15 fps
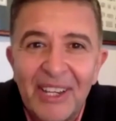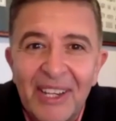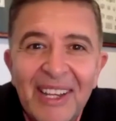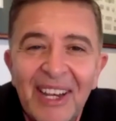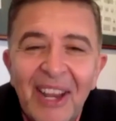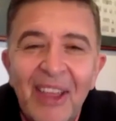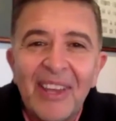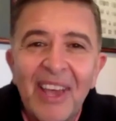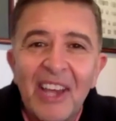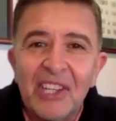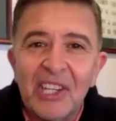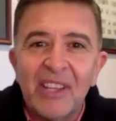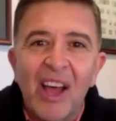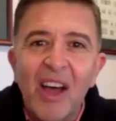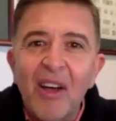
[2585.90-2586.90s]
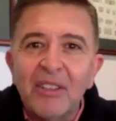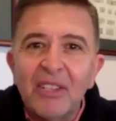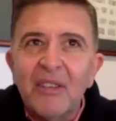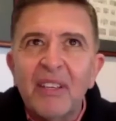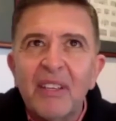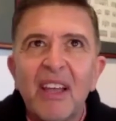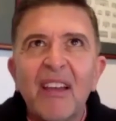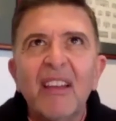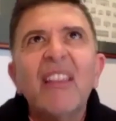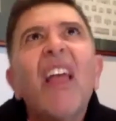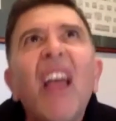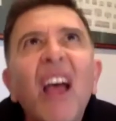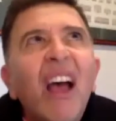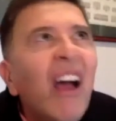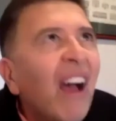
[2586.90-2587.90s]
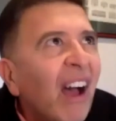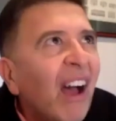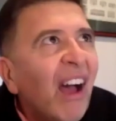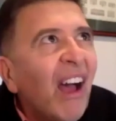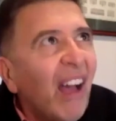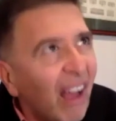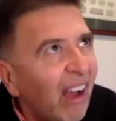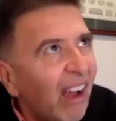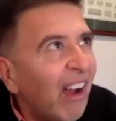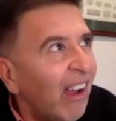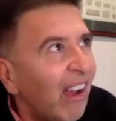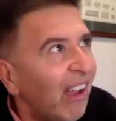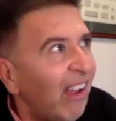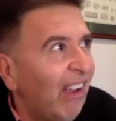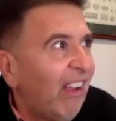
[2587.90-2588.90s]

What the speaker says: location the whole time. They're going, ah.